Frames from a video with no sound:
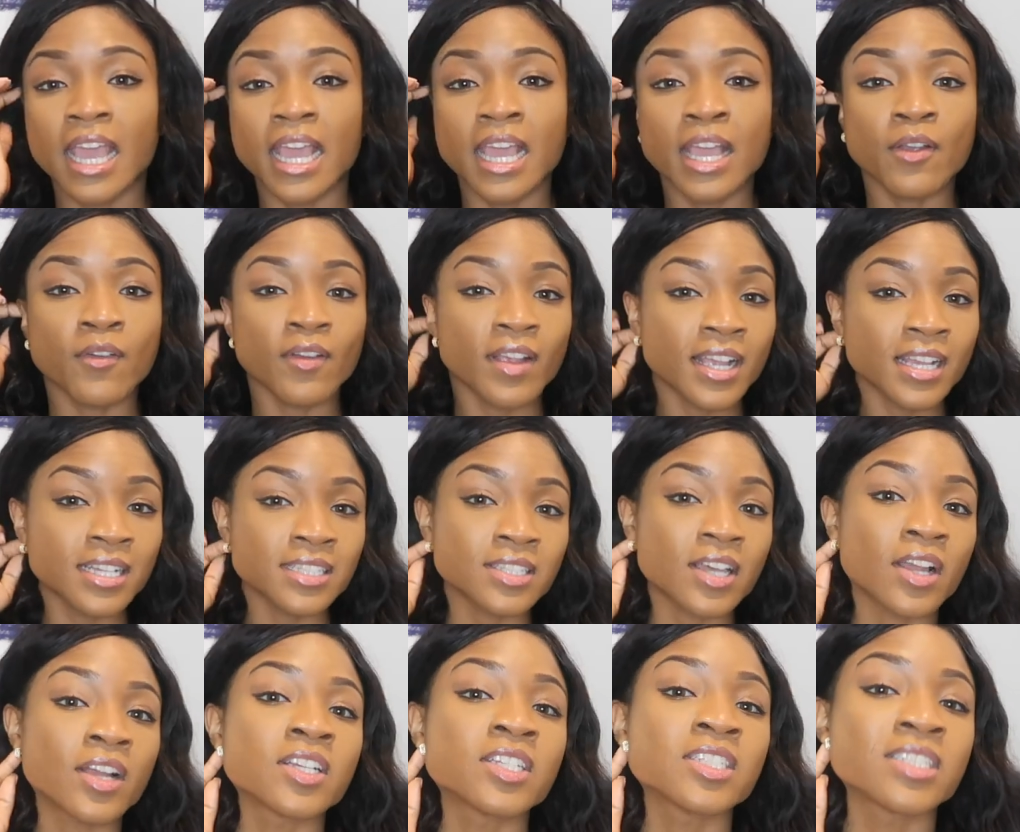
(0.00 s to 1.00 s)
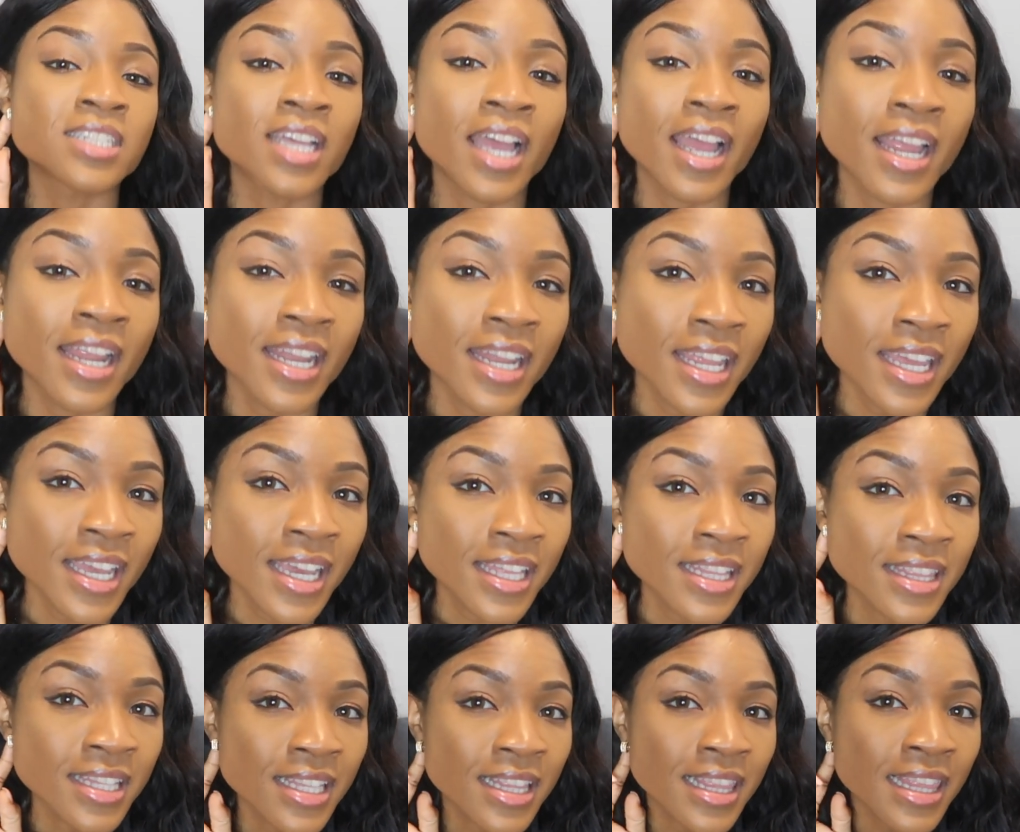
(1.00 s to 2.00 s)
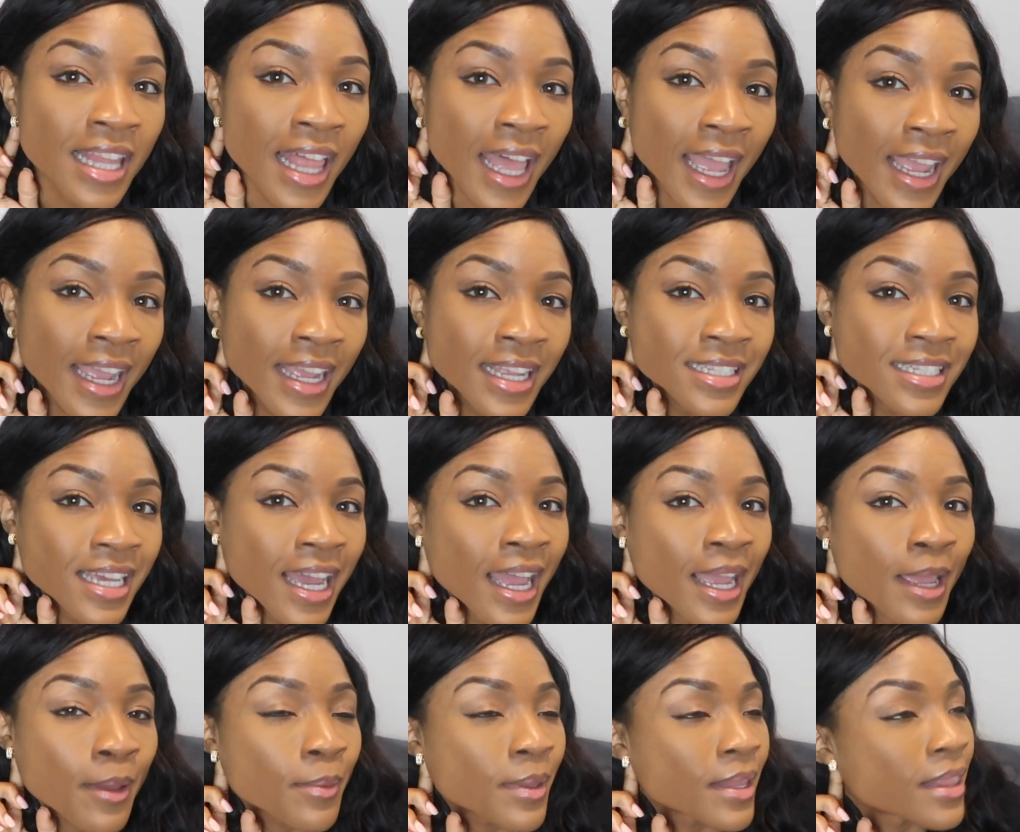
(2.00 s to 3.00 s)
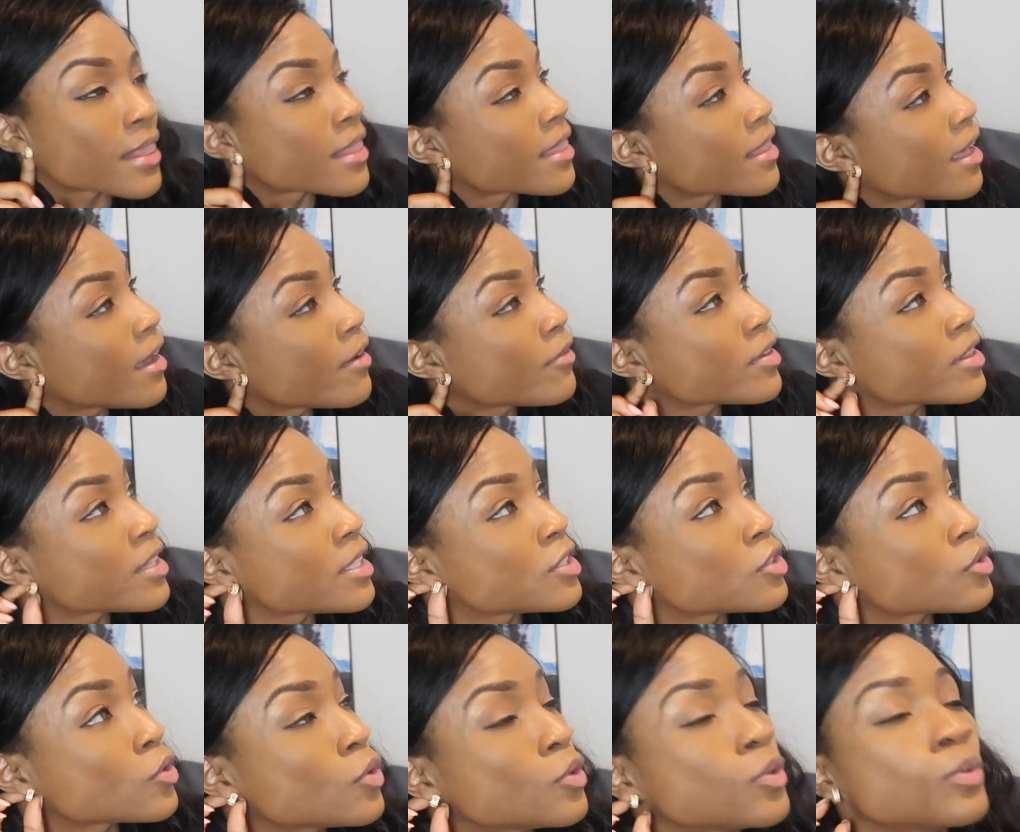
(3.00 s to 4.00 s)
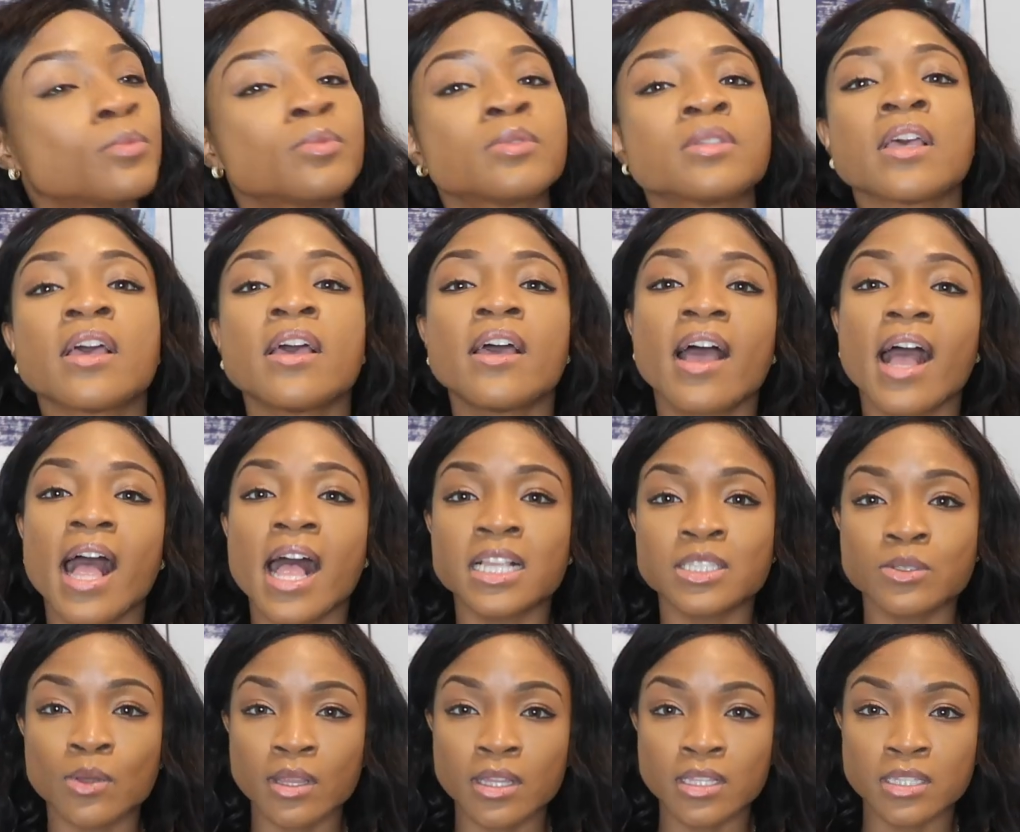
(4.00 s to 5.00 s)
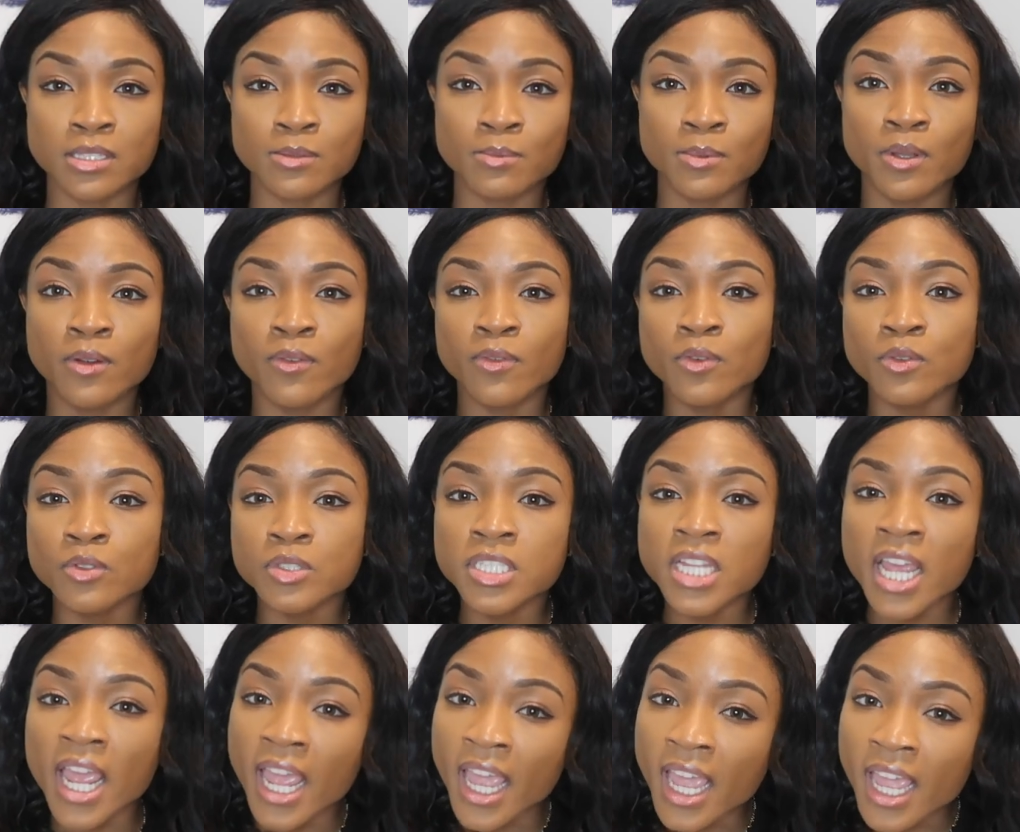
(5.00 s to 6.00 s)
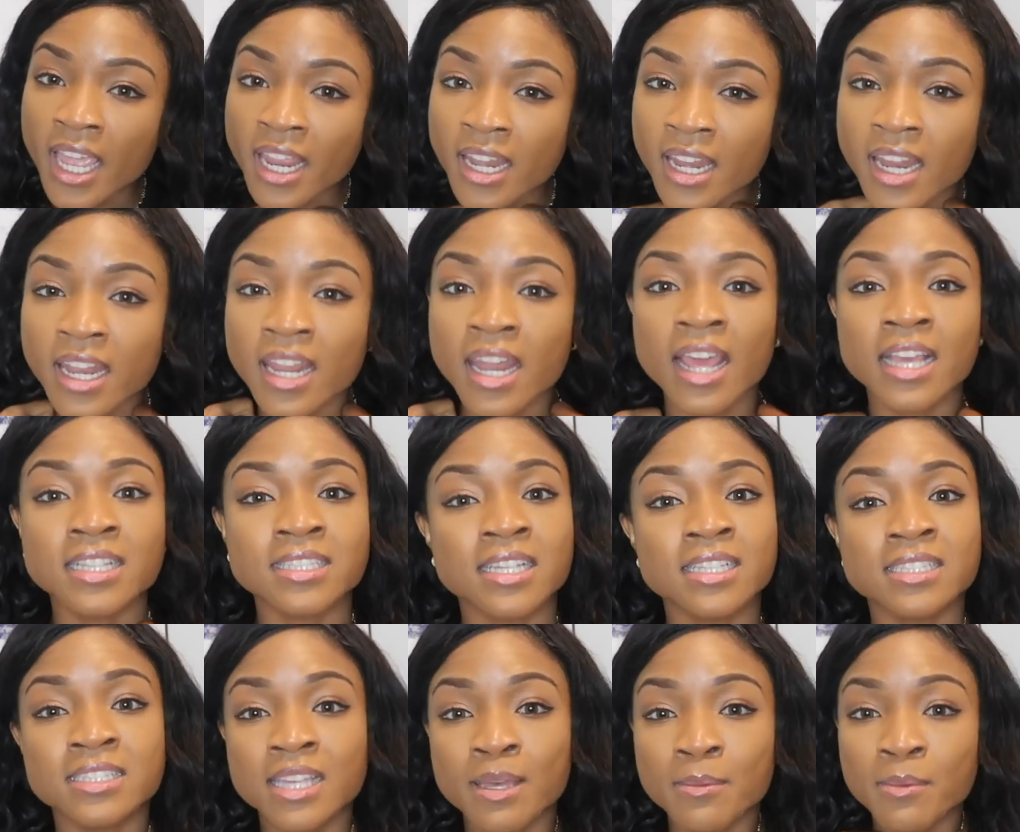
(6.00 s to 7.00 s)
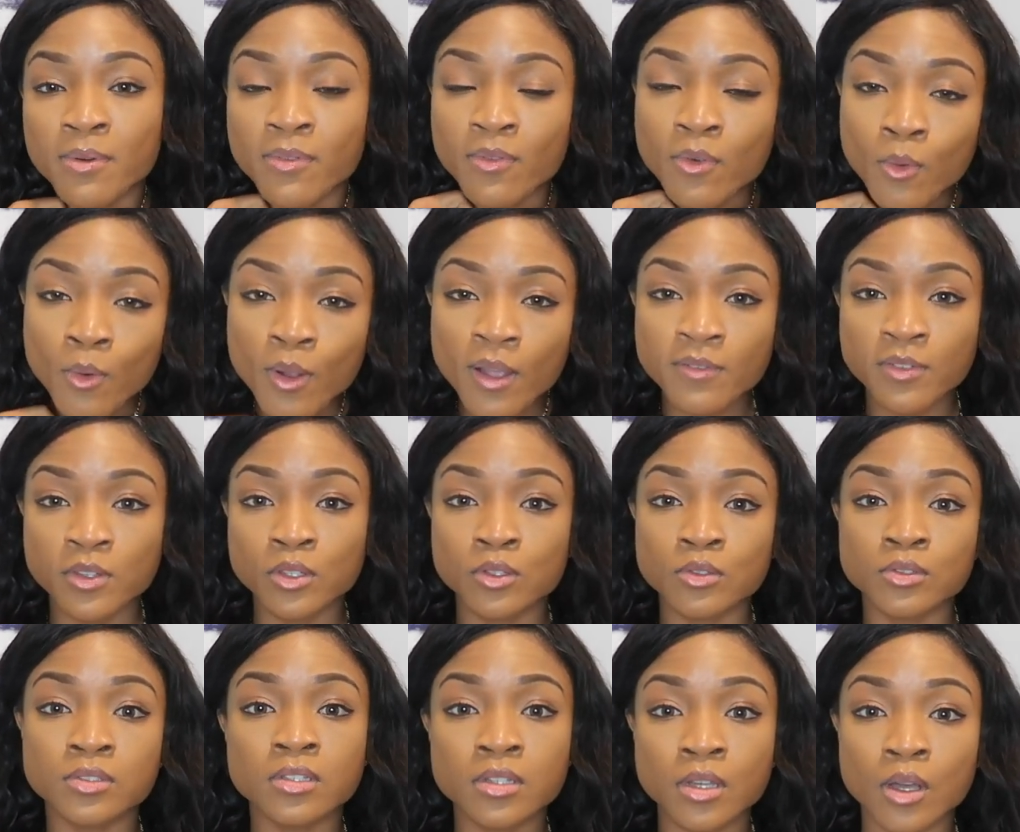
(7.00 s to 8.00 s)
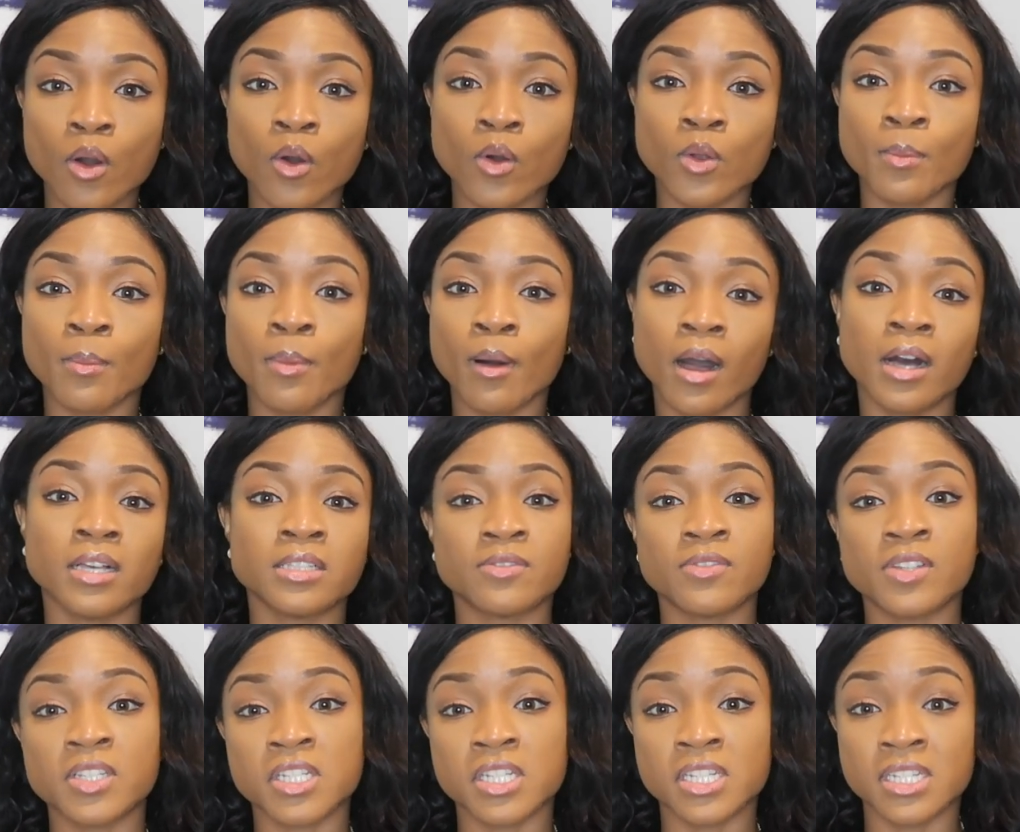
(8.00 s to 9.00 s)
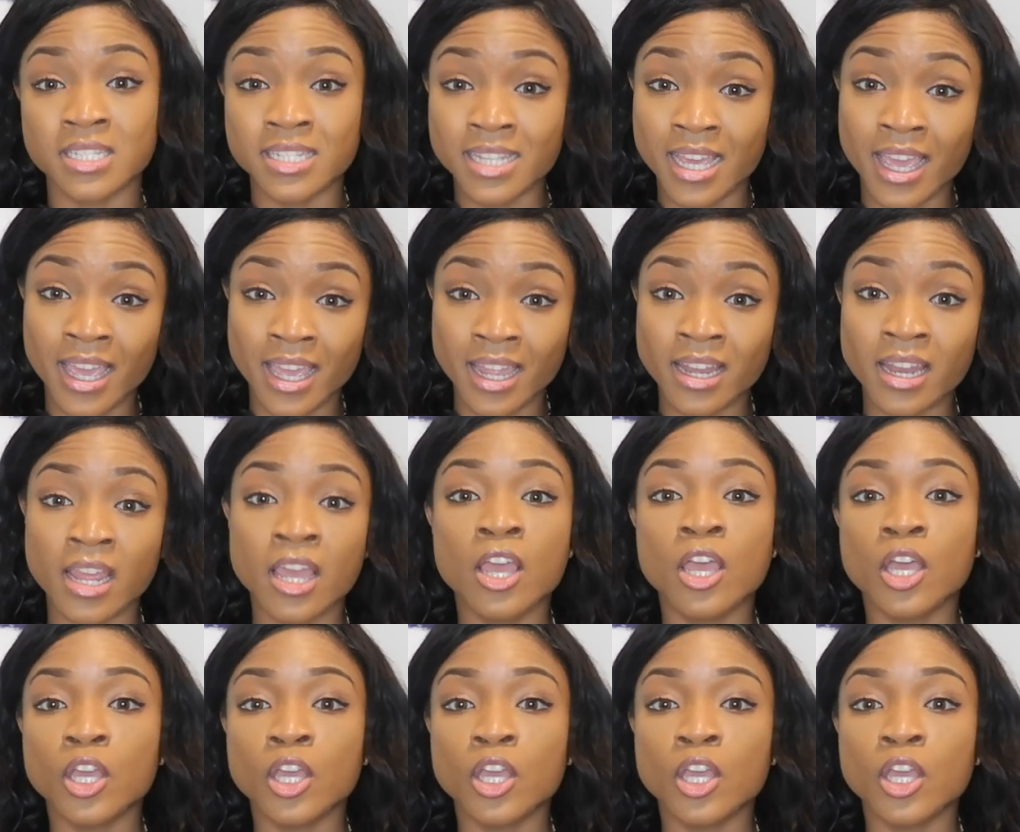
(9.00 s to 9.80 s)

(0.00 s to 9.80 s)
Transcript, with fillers: earrings are shining in the light. I am in love with these hoops as well as this beautiful chain. And as I said before, if you use the code boss vision ten,